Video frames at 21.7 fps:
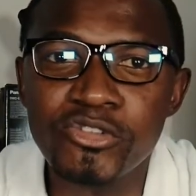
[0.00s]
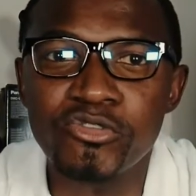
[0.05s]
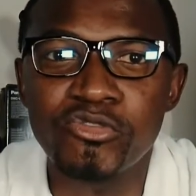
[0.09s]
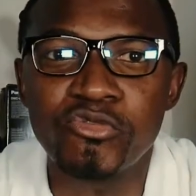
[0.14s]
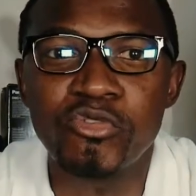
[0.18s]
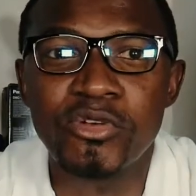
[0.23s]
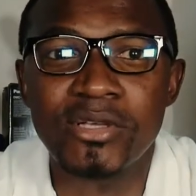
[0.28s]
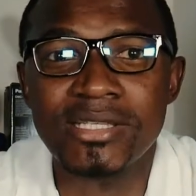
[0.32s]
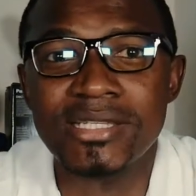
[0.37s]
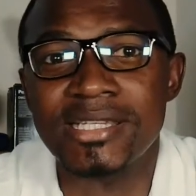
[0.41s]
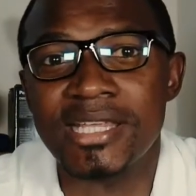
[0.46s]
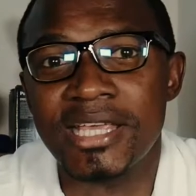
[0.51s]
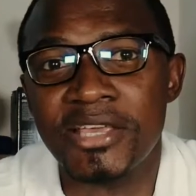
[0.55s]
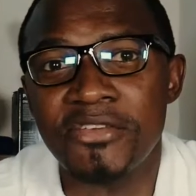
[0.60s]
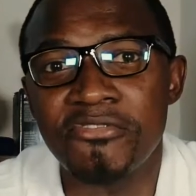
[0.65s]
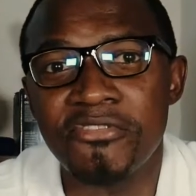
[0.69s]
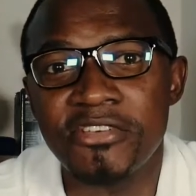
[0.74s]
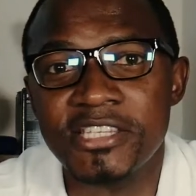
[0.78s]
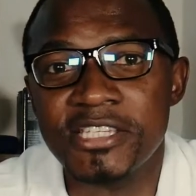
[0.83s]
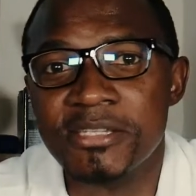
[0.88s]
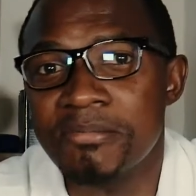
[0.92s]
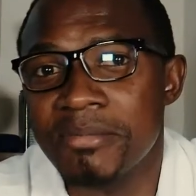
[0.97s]
to drastic
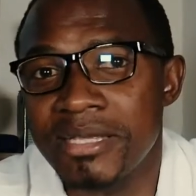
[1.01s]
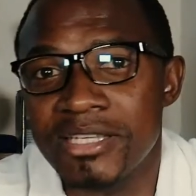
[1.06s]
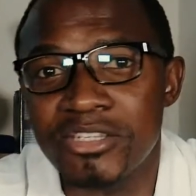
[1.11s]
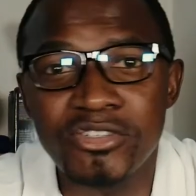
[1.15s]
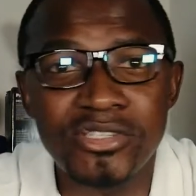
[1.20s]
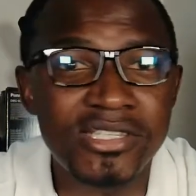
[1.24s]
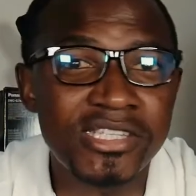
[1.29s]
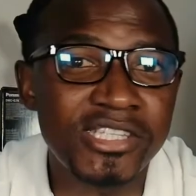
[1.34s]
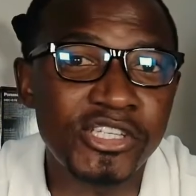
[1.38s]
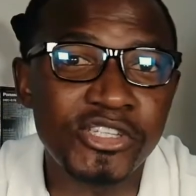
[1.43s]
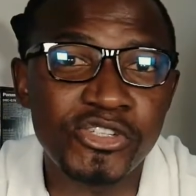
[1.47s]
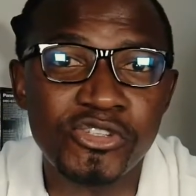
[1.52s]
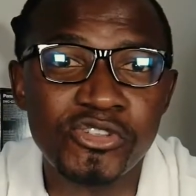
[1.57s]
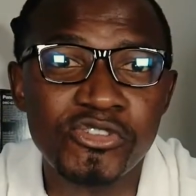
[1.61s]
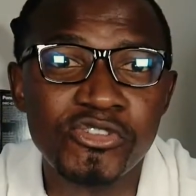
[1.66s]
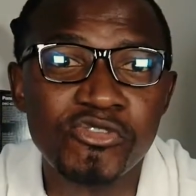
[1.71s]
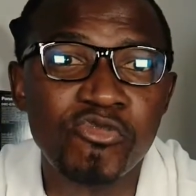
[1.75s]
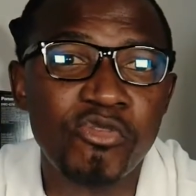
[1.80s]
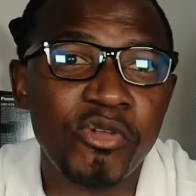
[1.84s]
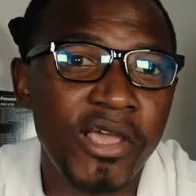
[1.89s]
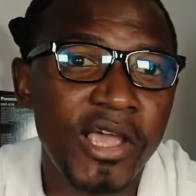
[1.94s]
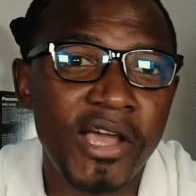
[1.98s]
investment decisions
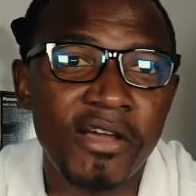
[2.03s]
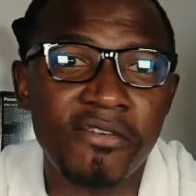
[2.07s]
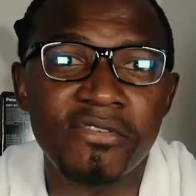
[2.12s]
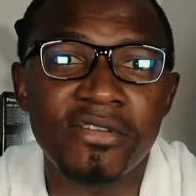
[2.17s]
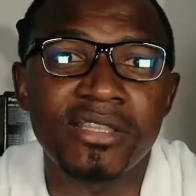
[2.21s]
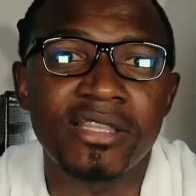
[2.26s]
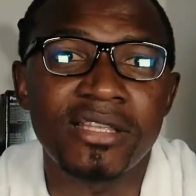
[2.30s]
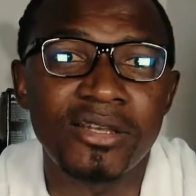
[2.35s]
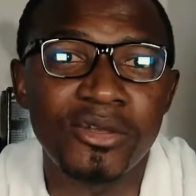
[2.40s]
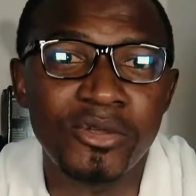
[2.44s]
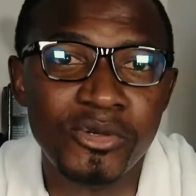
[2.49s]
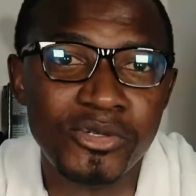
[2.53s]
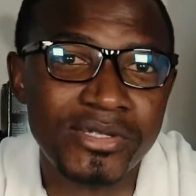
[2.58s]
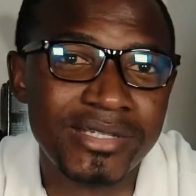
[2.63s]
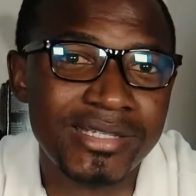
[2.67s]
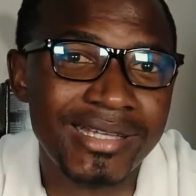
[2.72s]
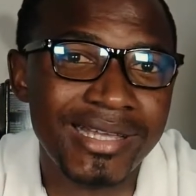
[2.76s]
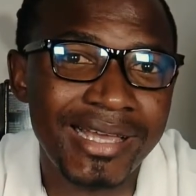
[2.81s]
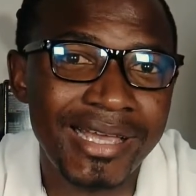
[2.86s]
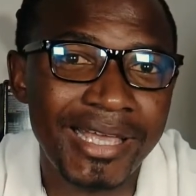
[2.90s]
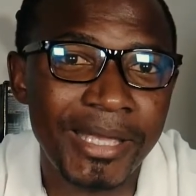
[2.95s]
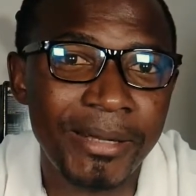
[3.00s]
to recover the lost
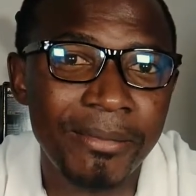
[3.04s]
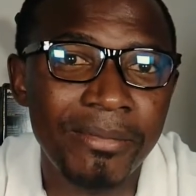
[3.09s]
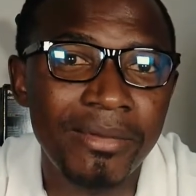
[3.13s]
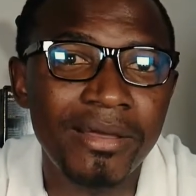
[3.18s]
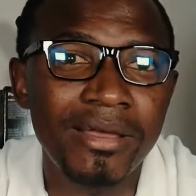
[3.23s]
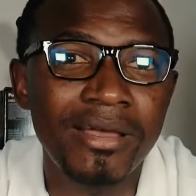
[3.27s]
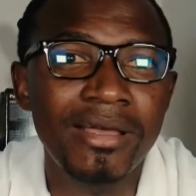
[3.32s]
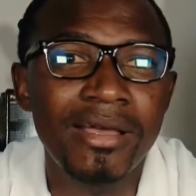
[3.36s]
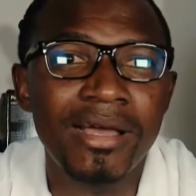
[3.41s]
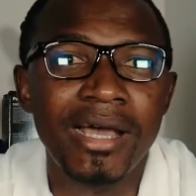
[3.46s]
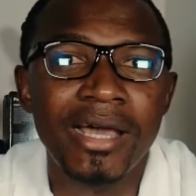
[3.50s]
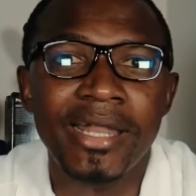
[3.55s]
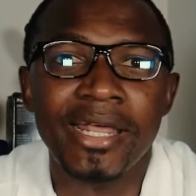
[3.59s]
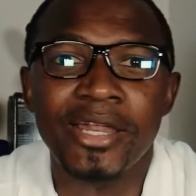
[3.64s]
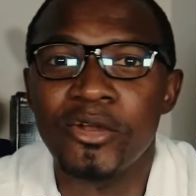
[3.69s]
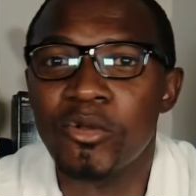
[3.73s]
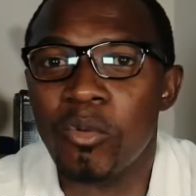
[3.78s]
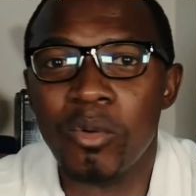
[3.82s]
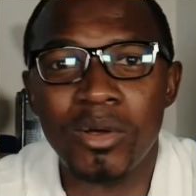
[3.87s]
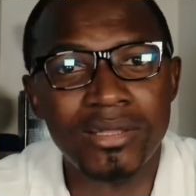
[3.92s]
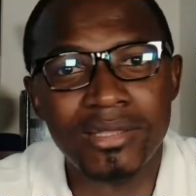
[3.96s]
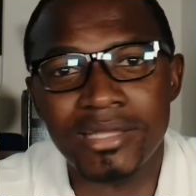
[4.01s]
time, and I
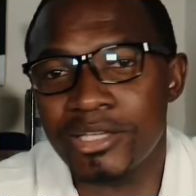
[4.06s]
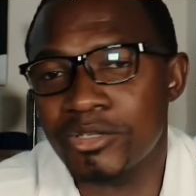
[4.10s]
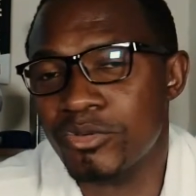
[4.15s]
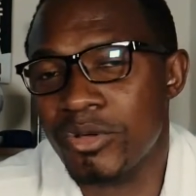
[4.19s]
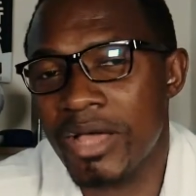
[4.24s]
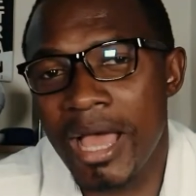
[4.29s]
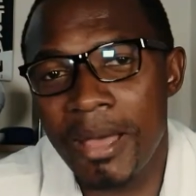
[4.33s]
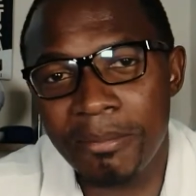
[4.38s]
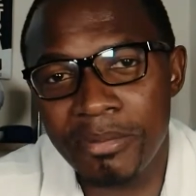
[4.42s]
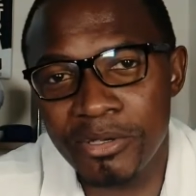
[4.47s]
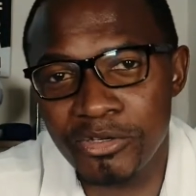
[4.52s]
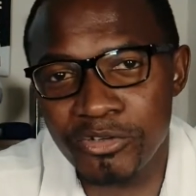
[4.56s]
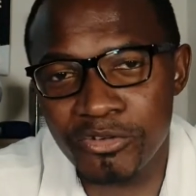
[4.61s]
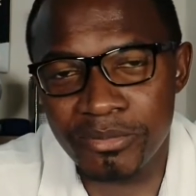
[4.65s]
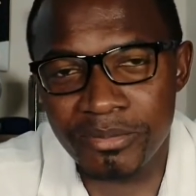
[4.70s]
don't want that to happen to